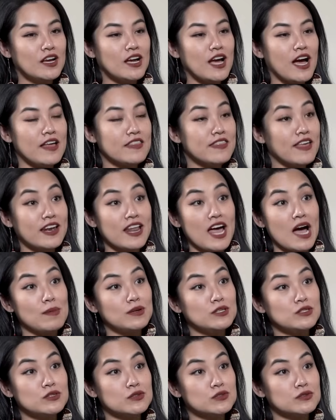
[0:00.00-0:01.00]
And that
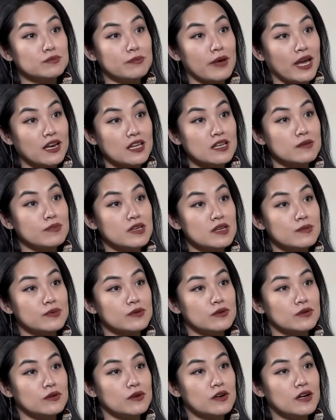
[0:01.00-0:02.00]
happened to many
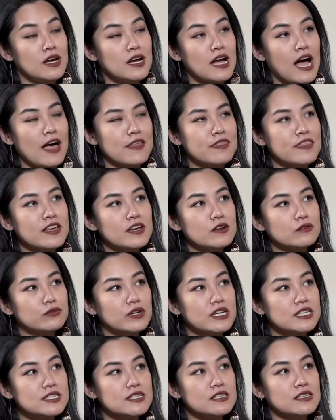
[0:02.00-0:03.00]
people. I think
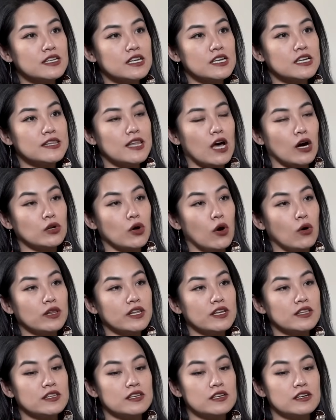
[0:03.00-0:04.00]
recently, not
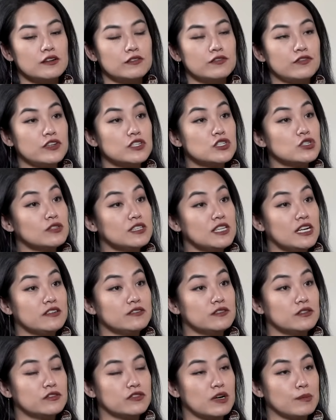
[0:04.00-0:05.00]
only the official
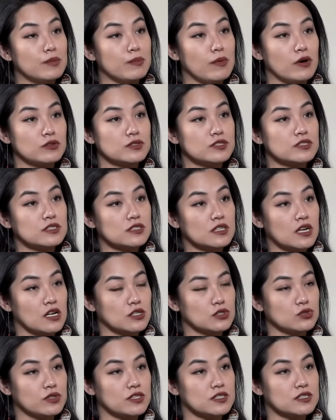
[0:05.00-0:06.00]
level from both
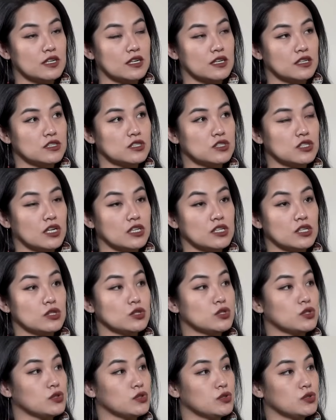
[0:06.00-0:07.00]
countries are starting
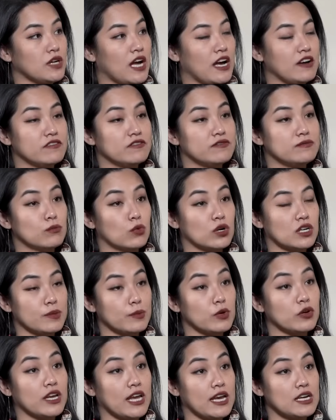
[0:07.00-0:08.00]
to have more
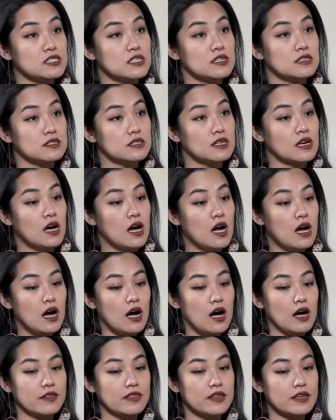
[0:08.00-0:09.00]
communications,
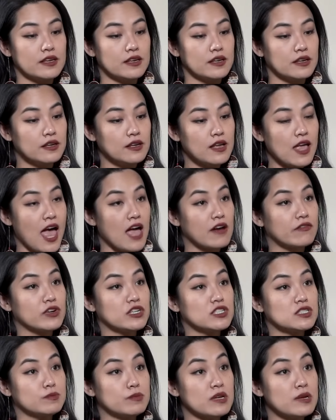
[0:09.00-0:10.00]
on the
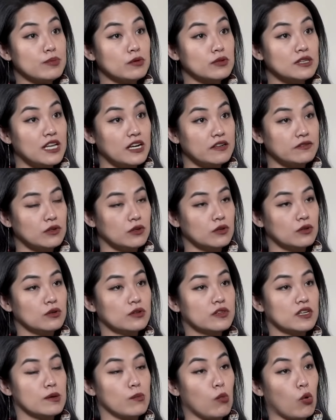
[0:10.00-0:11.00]
average people level,
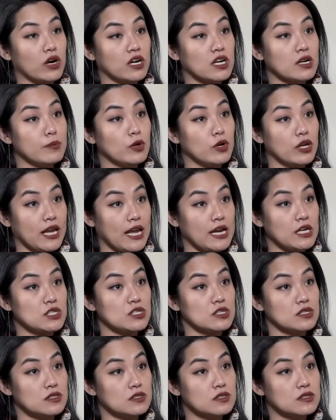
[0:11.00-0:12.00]
there are more
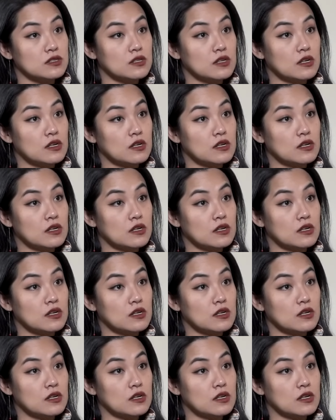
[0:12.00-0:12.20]
communications.